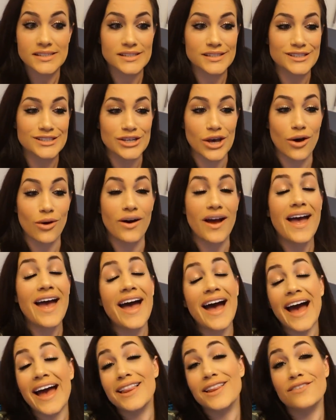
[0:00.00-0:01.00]
So
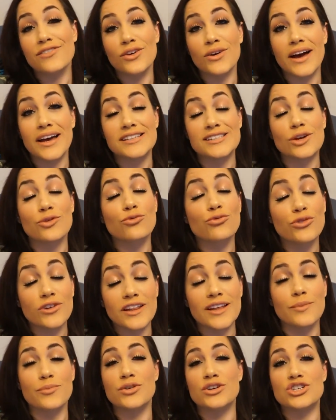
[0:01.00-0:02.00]
I love you guys. I
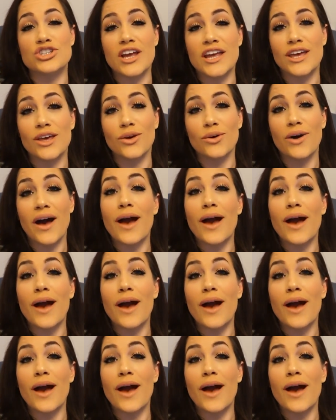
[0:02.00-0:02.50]
really appreciate you.